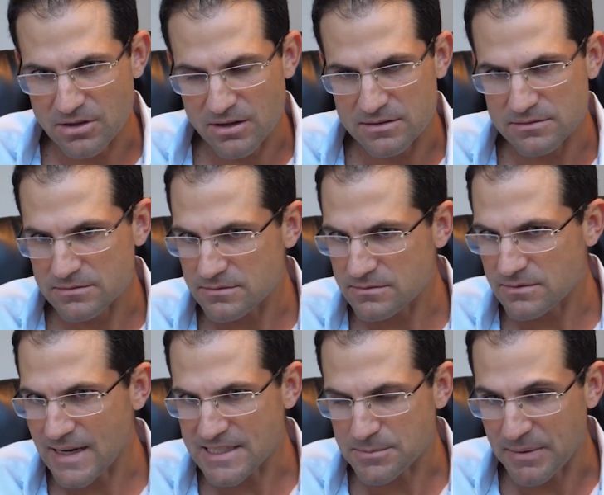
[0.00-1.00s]
on
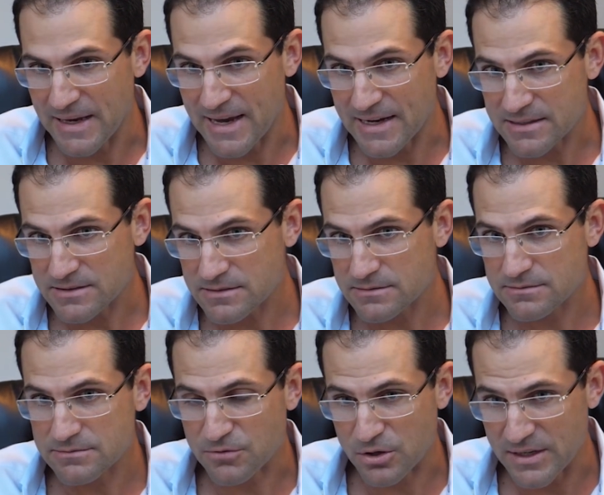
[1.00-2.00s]
SPX
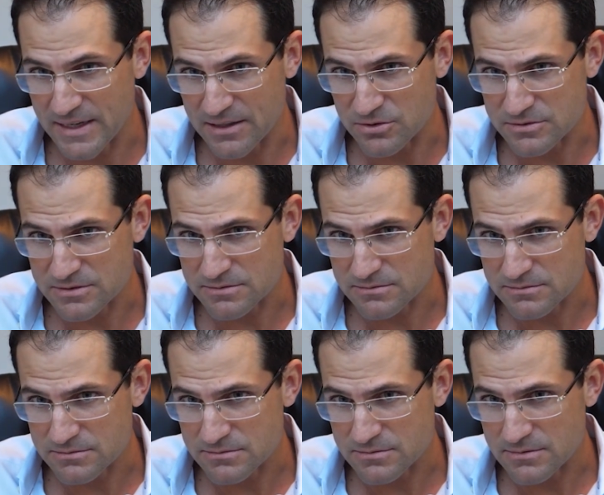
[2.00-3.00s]
for yield.
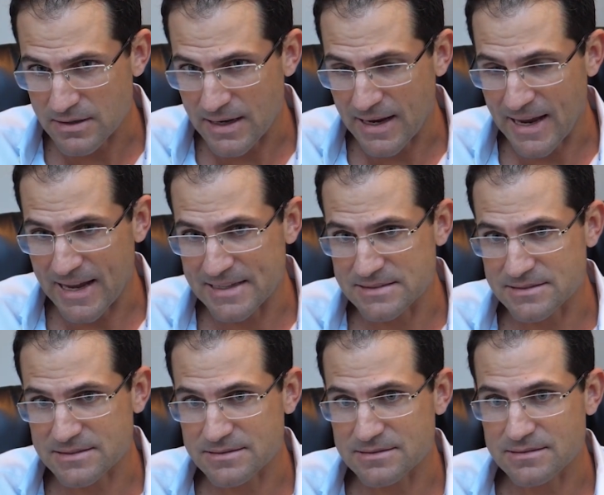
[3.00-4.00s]
And
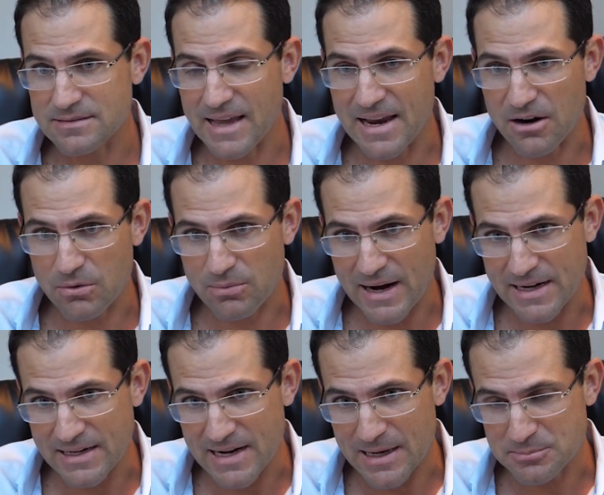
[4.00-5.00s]
they are
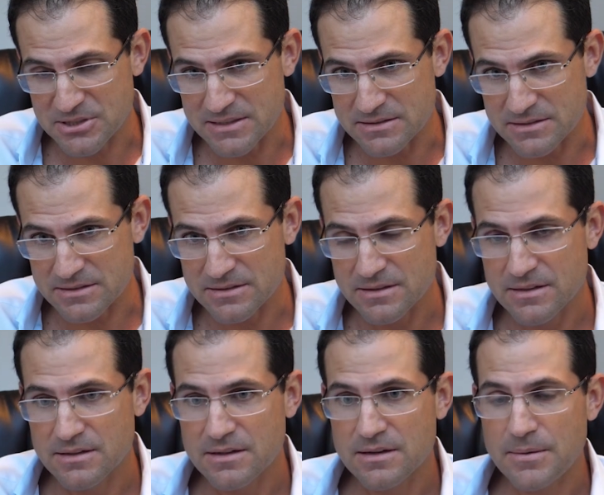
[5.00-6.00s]
writing options
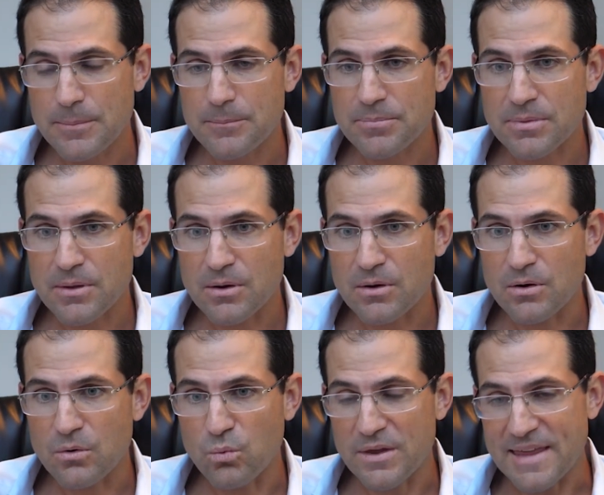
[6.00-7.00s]

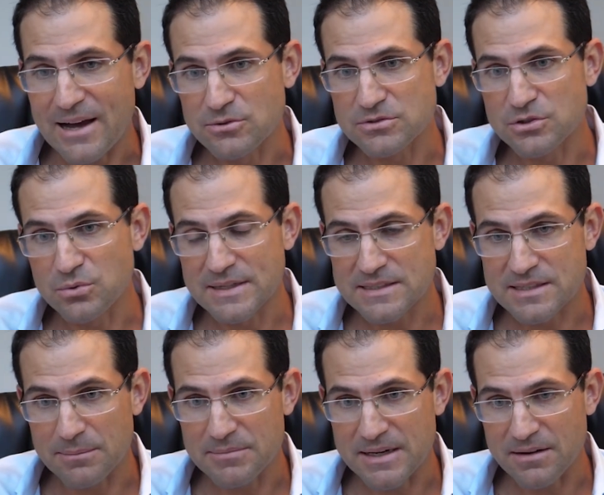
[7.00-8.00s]
without doing
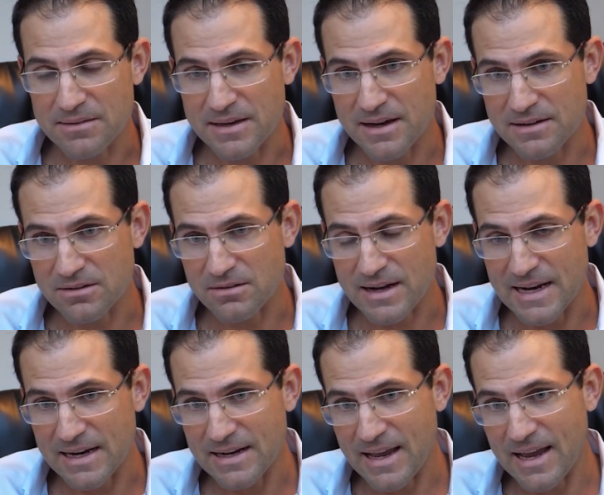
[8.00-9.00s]
something on the
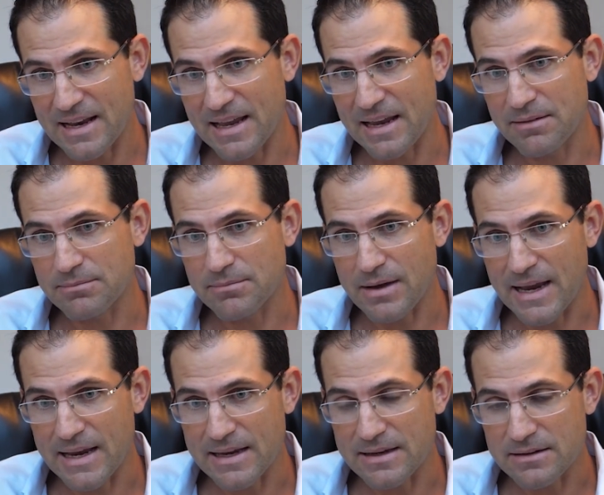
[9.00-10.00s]
underlying, and
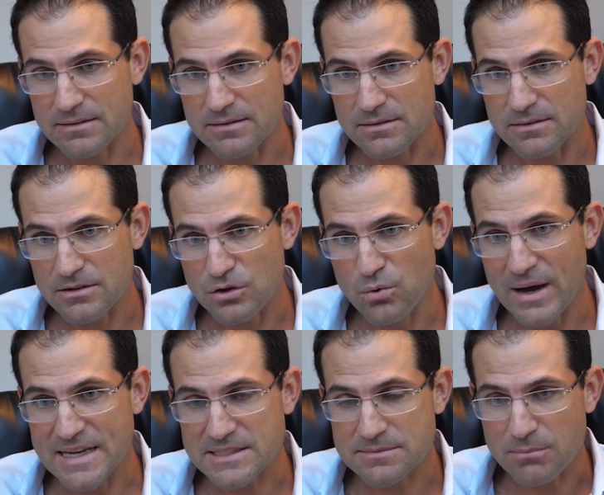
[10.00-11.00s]
a
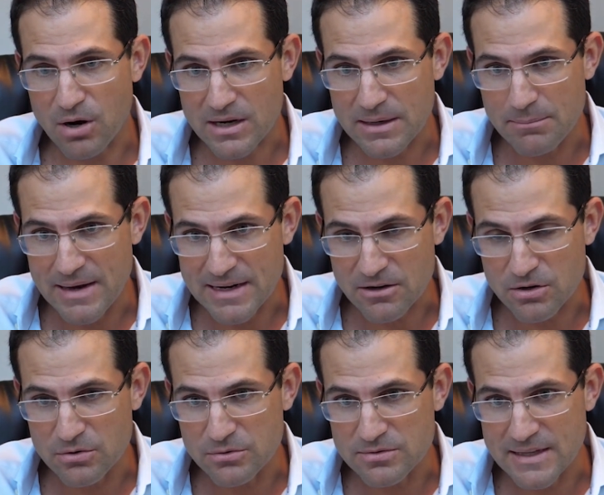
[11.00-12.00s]
US market maker
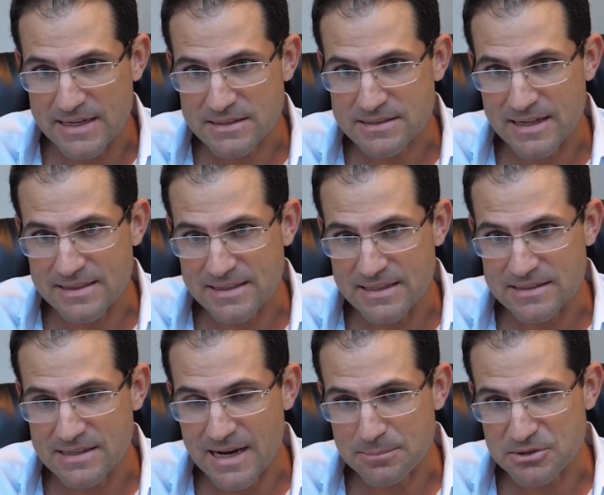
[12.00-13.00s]
who thinks that
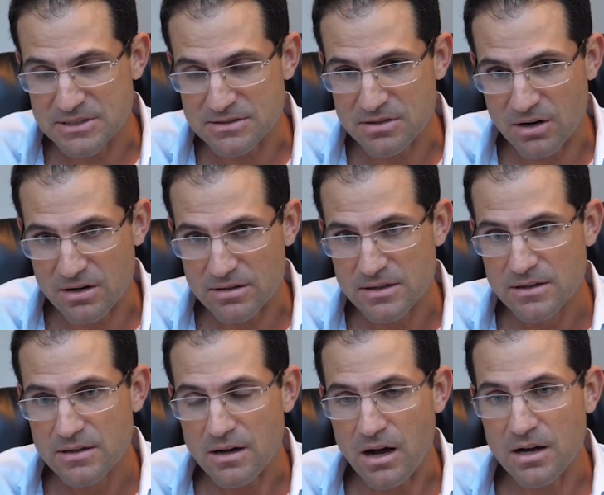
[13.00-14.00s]
these options are
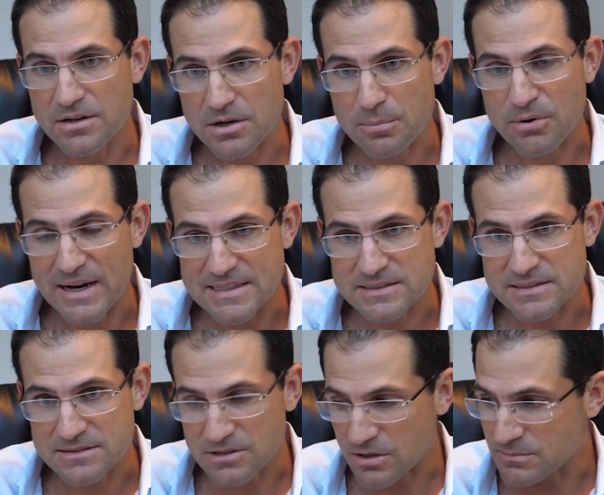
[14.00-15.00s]
underpriced
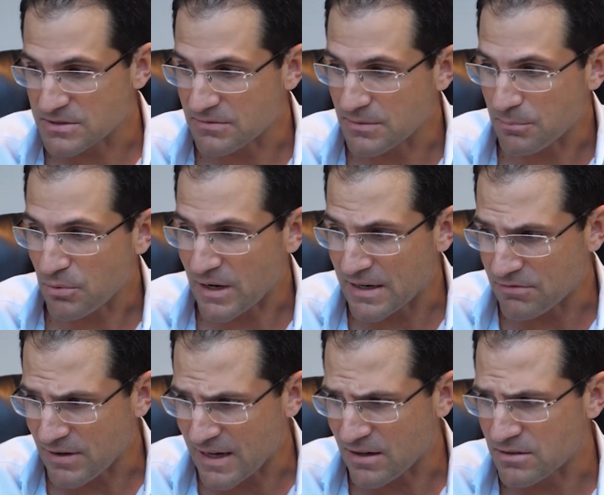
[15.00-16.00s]
in terms of implied
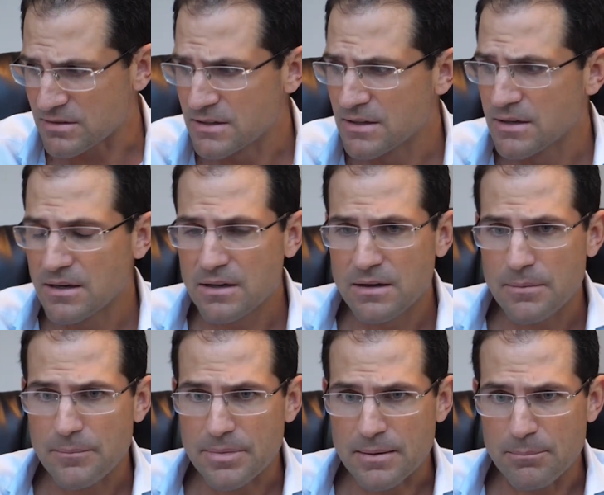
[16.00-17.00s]
vol
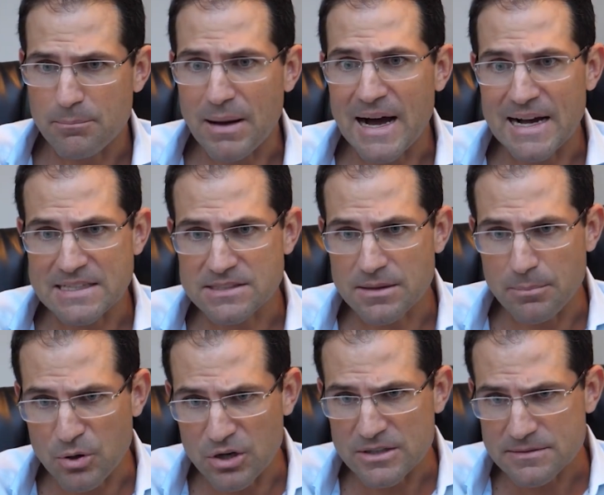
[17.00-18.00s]
buys the
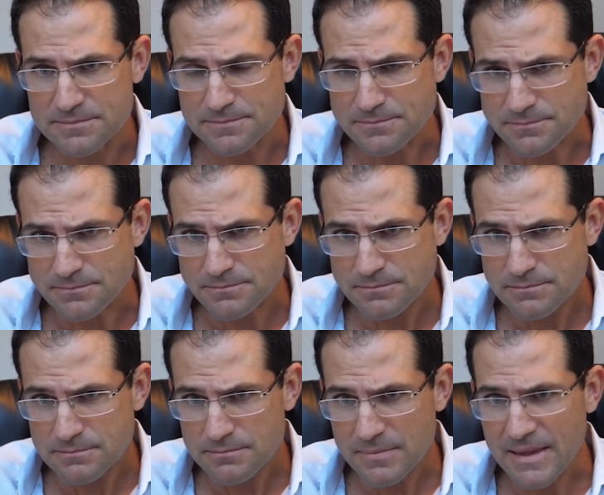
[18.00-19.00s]
put.
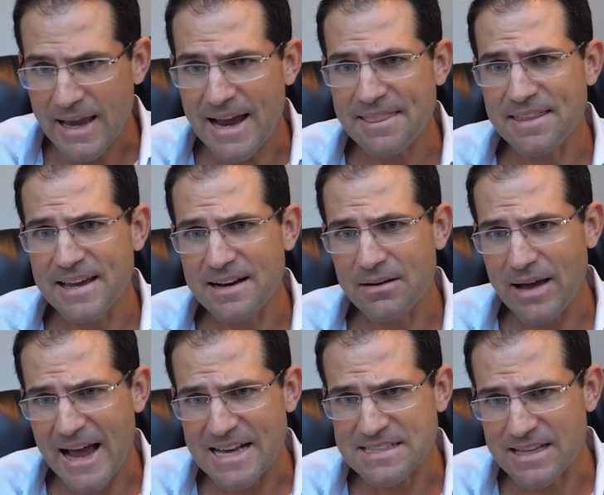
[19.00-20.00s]
And then
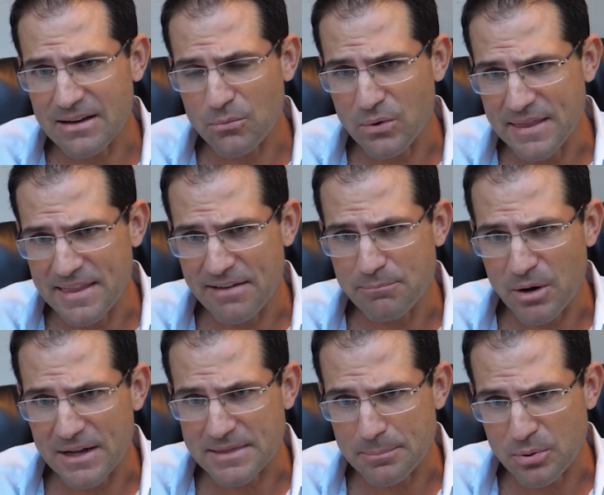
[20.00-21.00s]
when they
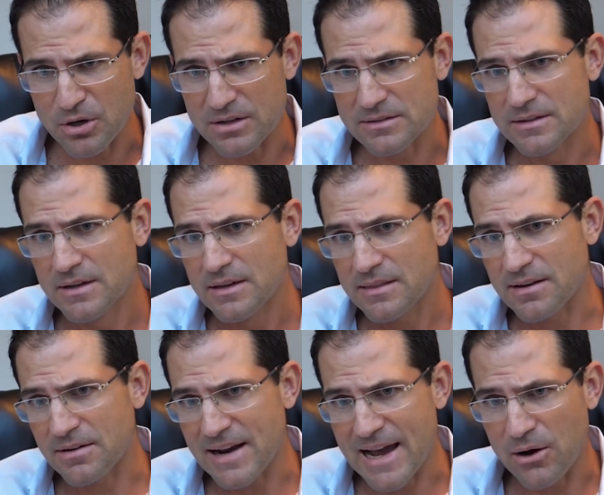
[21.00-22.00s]
bought the put,
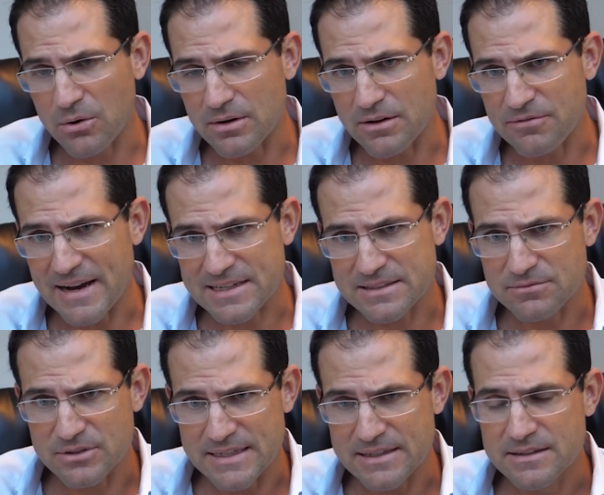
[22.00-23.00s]
they're now
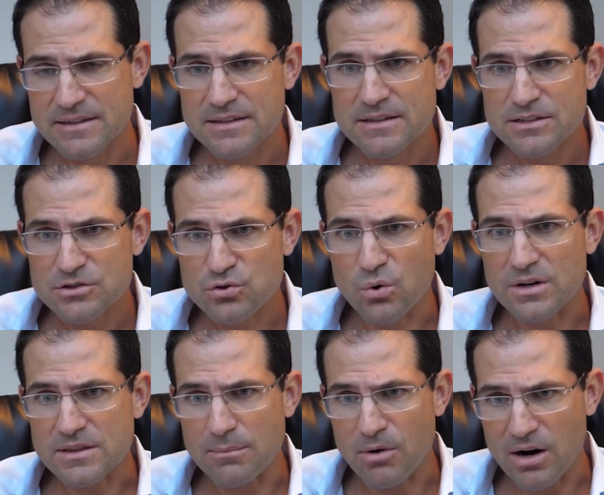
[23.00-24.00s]
effectively
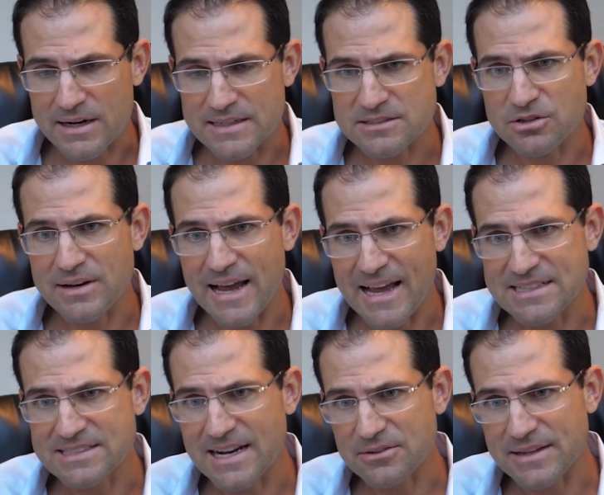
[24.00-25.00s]
short the market. So to
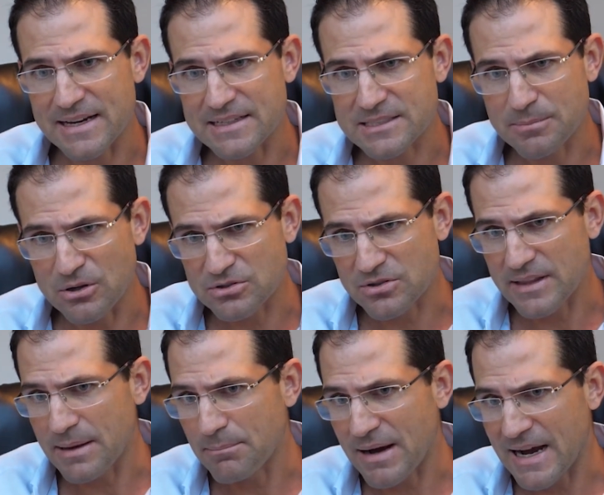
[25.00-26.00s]
hedge out that exposure,
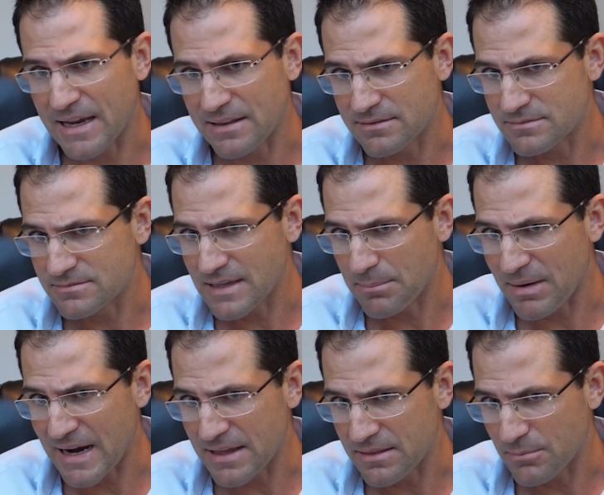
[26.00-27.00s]
they buy
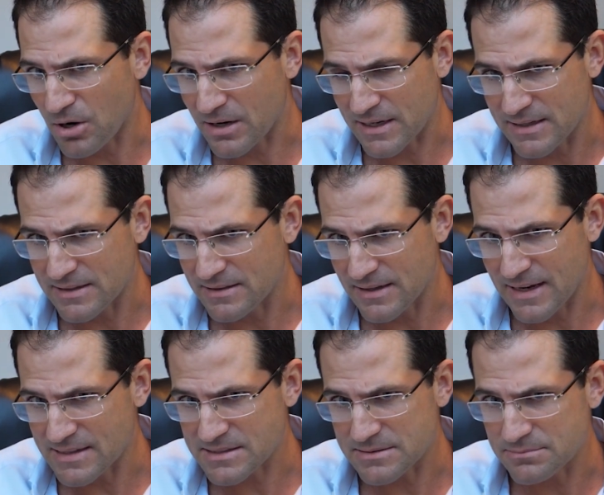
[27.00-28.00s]
the market in the
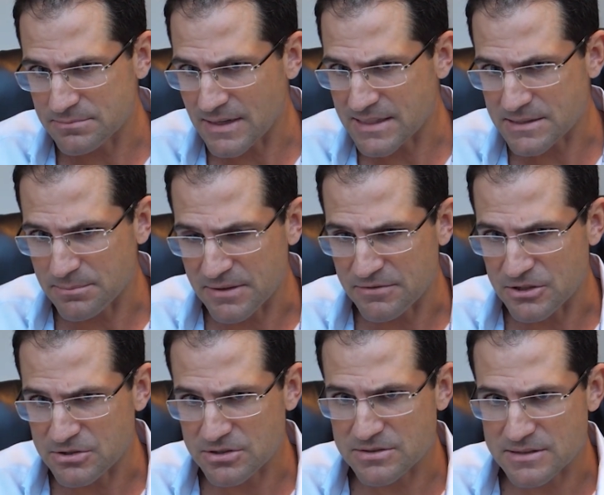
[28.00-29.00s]
S&P
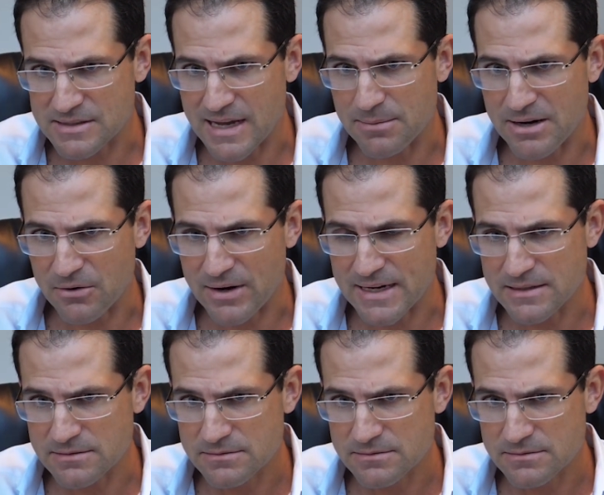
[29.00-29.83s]
futures. Is that about right?